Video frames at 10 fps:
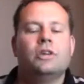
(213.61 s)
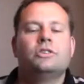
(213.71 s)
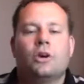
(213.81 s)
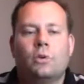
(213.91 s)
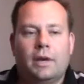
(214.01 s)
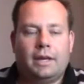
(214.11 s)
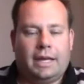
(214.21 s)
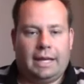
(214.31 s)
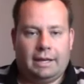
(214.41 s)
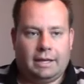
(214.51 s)
So
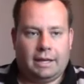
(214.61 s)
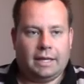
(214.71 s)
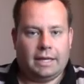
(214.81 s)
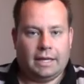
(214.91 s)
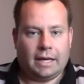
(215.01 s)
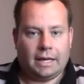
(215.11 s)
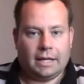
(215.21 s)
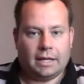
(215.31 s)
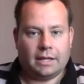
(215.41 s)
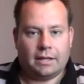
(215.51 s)

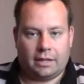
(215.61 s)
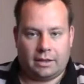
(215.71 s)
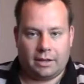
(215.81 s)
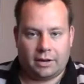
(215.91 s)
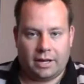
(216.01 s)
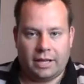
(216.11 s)
there